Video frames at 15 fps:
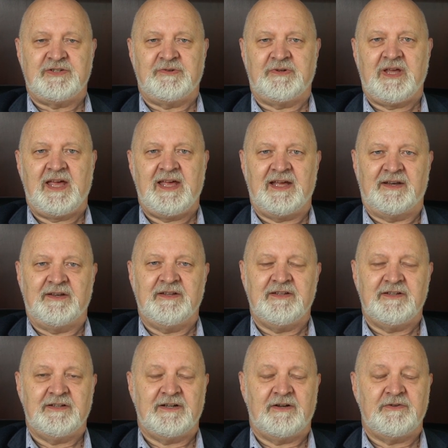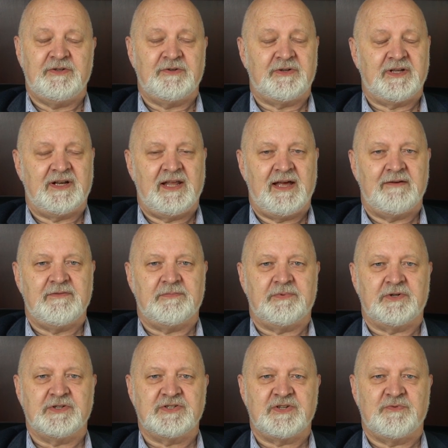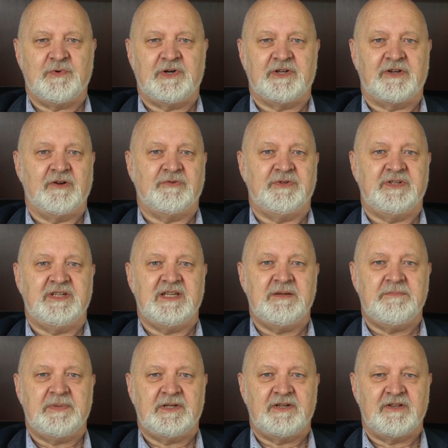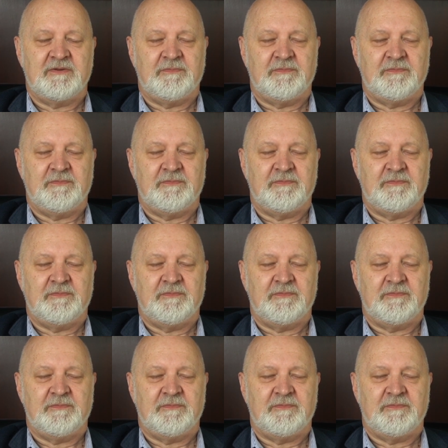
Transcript: You can have a person where you go deep into the